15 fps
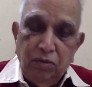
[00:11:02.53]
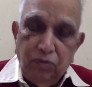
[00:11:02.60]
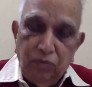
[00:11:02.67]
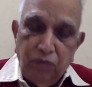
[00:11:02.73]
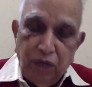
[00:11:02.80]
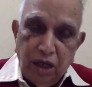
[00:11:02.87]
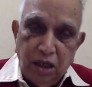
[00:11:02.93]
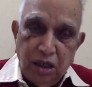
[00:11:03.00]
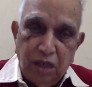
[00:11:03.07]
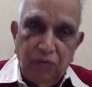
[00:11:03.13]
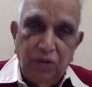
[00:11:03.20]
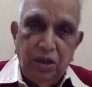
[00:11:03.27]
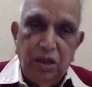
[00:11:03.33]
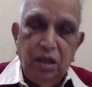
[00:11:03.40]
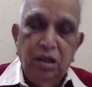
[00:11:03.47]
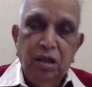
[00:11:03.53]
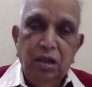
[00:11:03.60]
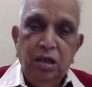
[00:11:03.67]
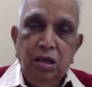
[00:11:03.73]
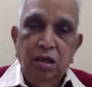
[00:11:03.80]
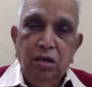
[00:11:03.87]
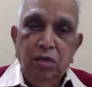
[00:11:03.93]
philosophy
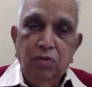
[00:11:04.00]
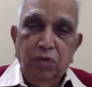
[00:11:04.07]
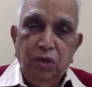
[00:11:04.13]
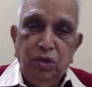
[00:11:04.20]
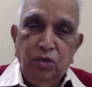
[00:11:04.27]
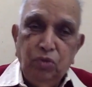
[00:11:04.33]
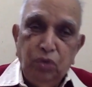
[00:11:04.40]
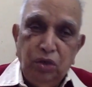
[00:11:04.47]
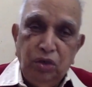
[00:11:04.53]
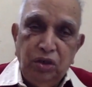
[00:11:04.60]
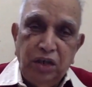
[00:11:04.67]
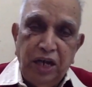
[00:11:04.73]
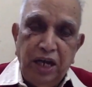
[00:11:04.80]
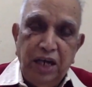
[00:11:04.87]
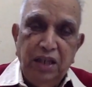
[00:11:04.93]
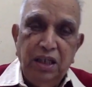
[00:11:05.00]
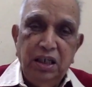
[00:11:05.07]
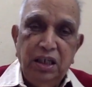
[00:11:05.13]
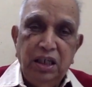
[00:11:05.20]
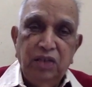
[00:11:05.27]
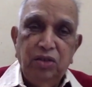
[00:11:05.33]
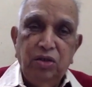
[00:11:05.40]
which would stand the
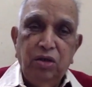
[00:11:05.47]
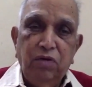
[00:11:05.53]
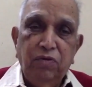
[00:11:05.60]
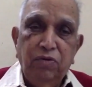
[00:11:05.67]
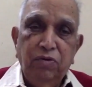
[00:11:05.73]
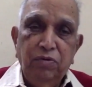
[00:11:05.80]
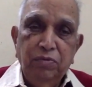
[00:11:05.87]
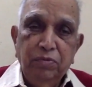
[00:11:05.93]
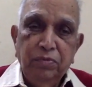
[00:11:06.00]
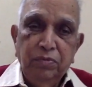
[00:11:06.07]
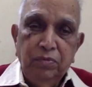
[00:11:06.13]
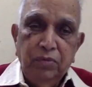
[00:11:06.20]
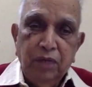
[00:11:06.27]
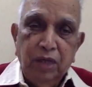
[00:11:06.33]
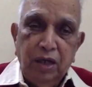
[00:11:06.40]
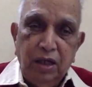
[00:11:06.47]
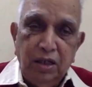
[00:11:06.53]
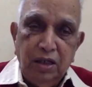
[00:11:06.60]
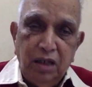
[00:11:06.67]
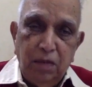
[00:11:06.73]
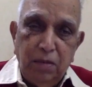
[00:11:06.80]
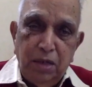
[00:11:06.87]
test of
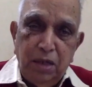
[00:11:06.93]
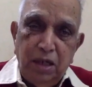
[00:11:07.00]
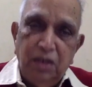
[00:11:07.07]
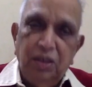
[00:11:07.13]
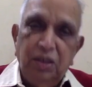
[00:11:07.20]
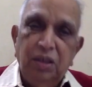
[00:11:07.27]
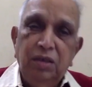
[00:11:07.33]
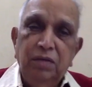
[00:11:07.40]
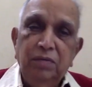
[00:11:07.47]
reasonableness,